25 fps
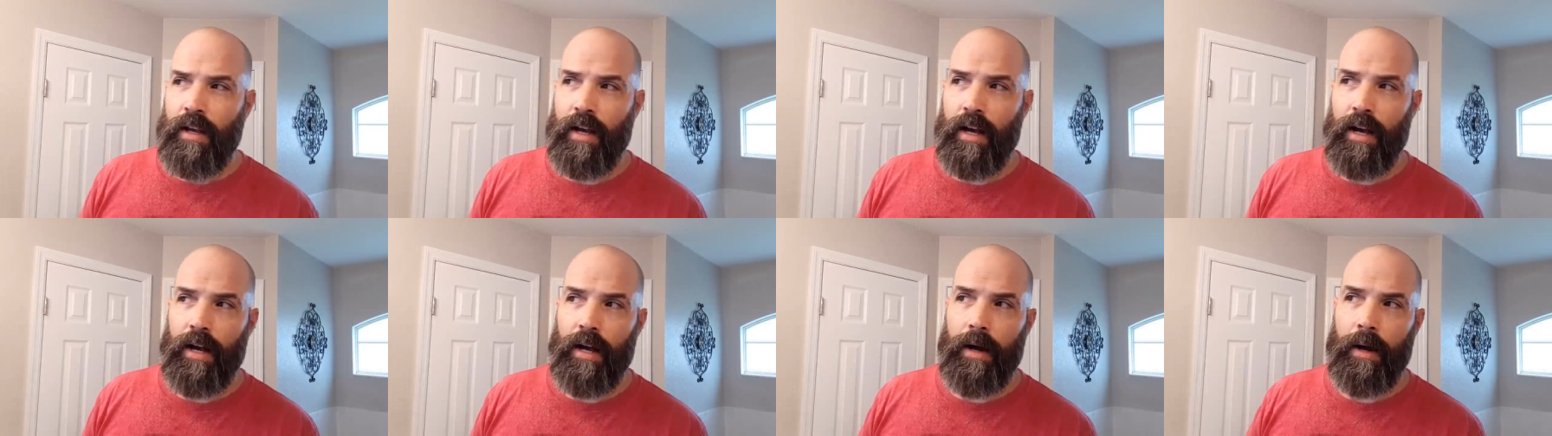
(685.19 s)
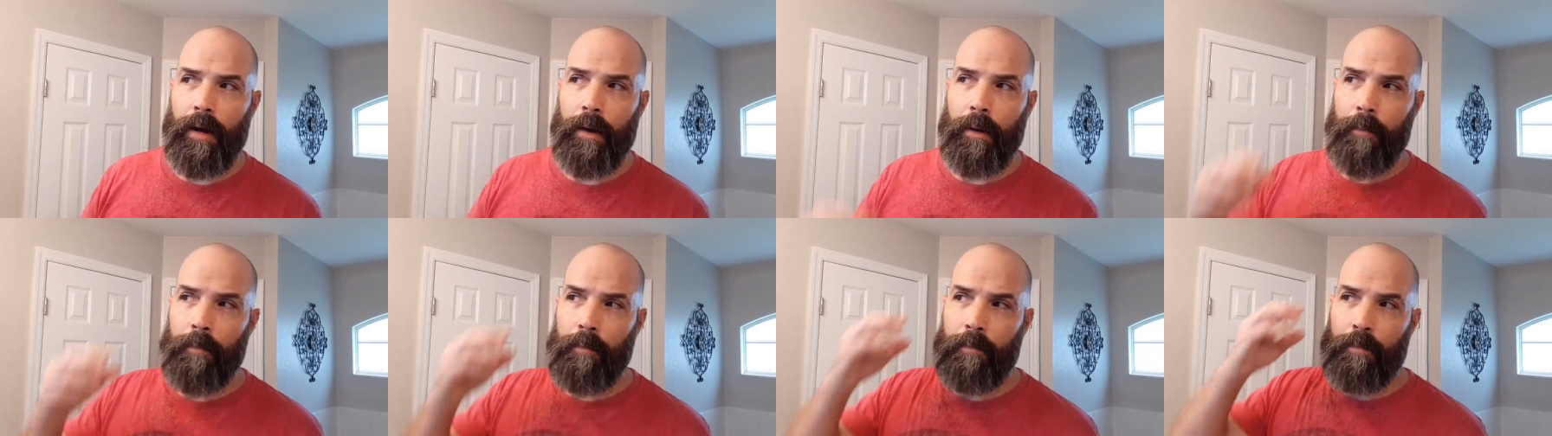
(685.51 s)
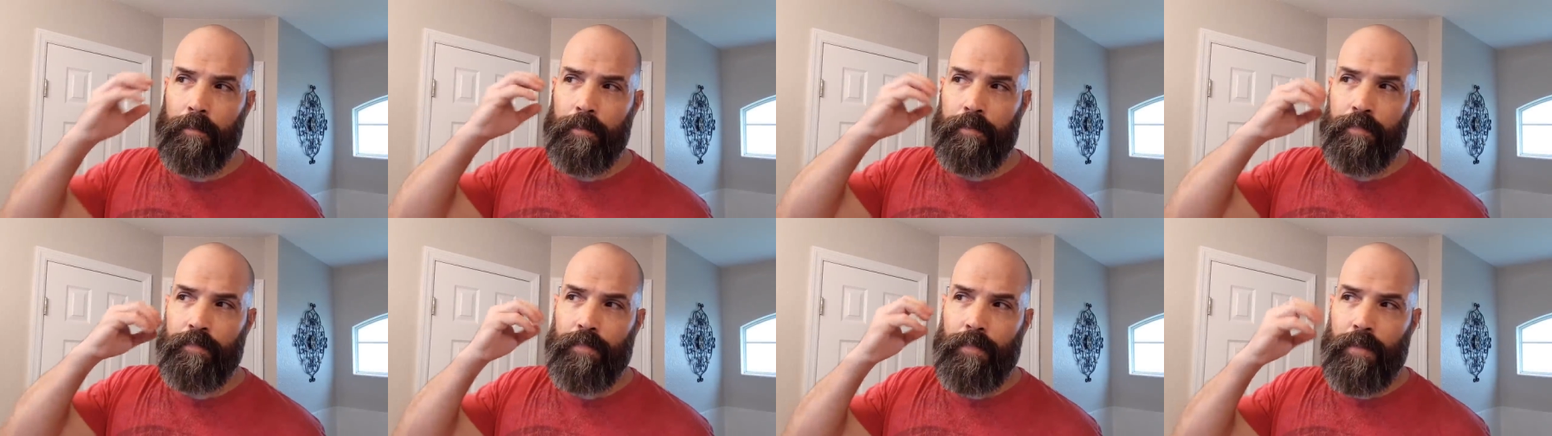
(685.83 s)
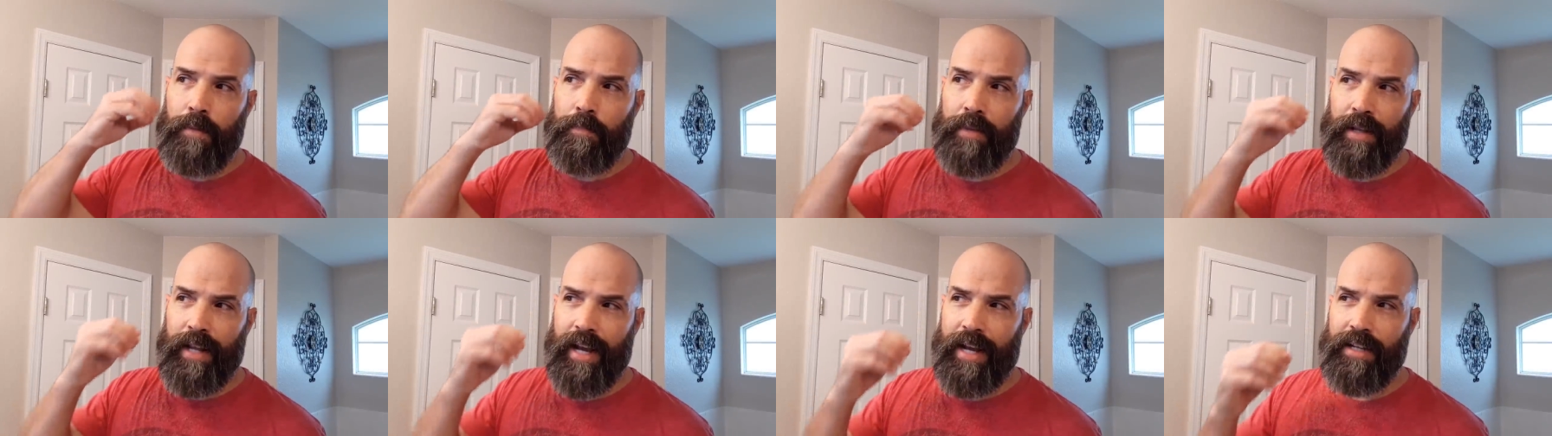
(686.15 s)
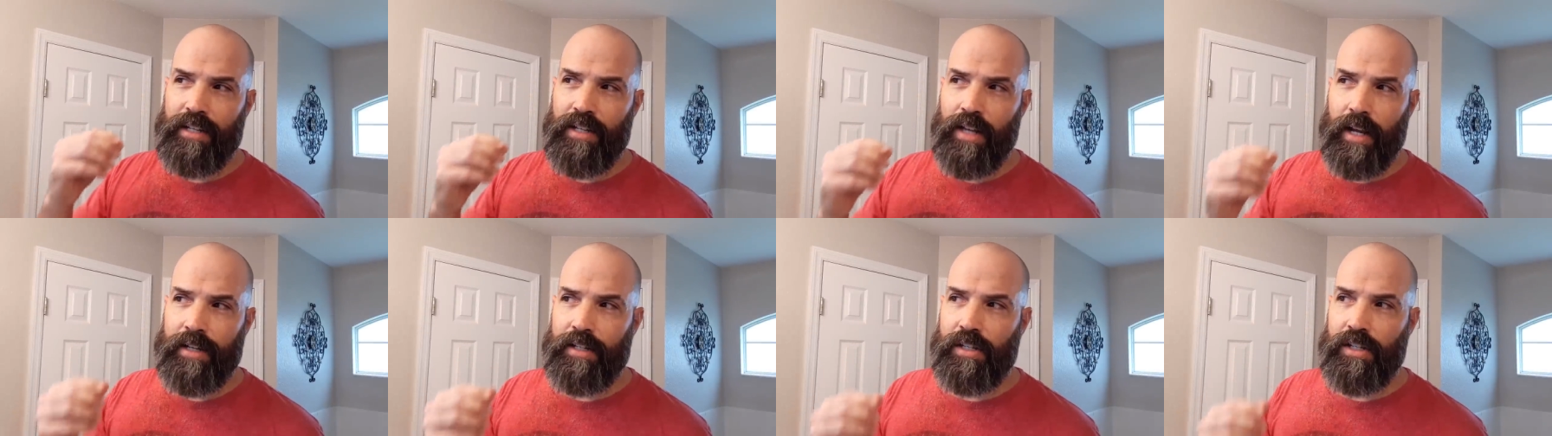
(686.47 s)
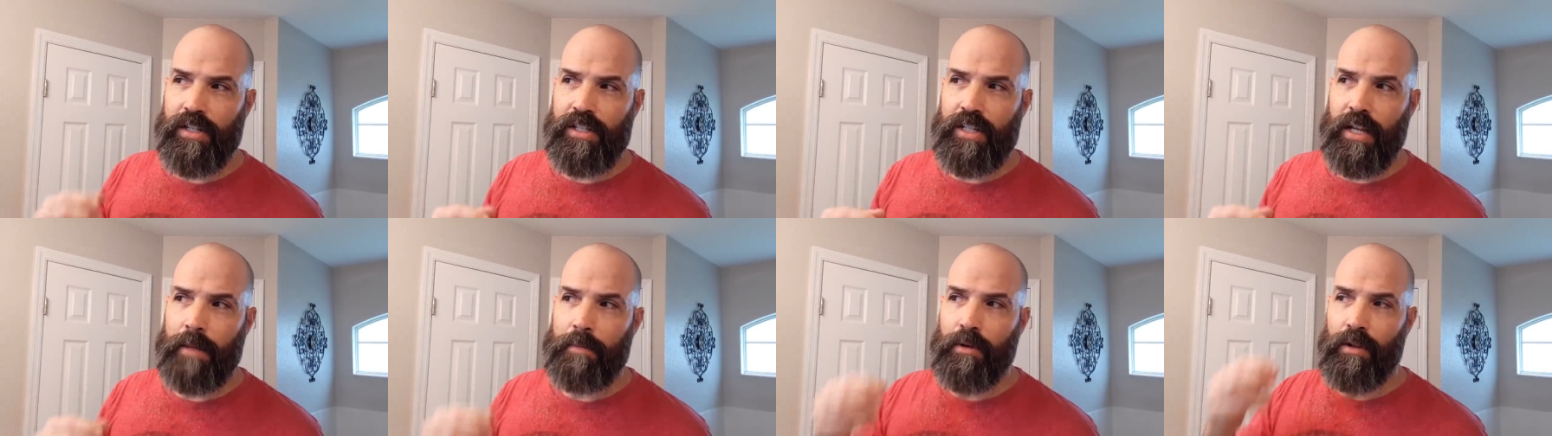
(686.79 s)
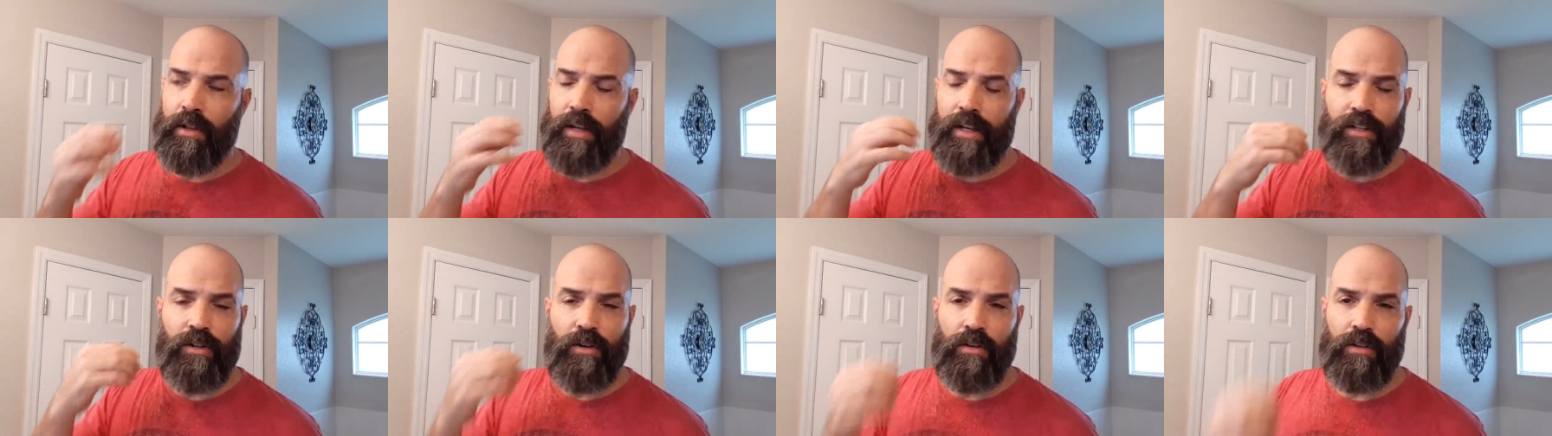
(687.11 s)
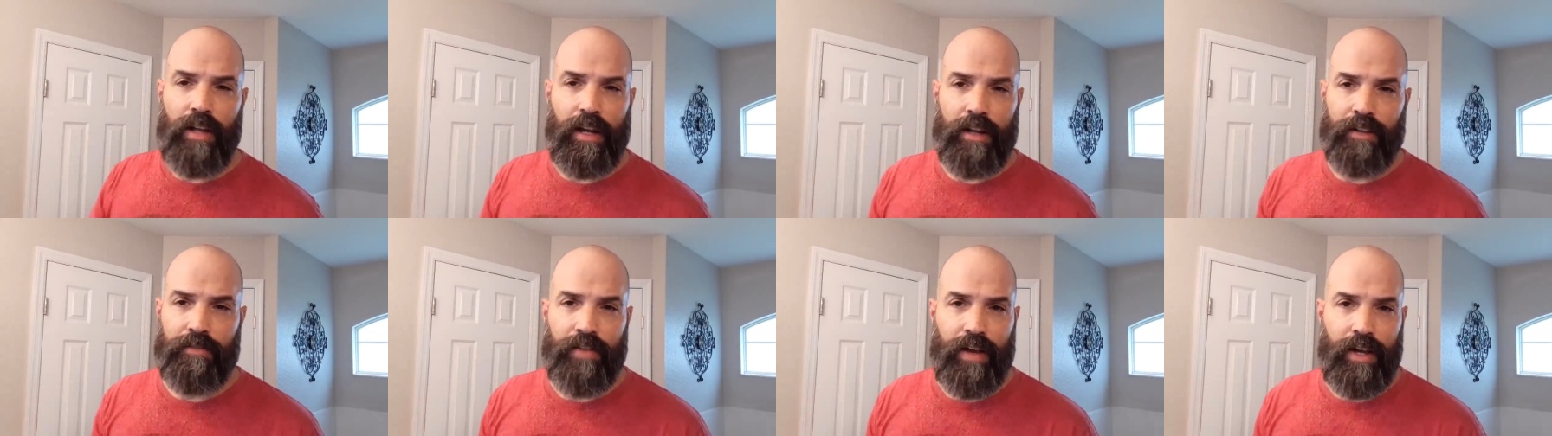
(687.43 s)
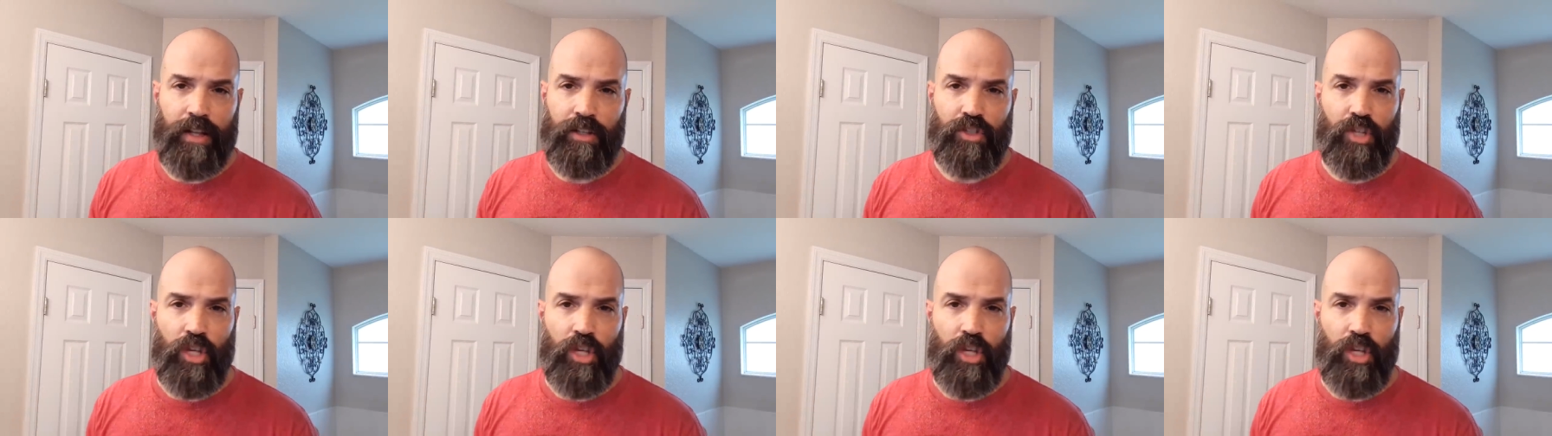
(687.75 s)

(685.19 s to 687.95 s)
Um, but I, I, just typically don't like fade,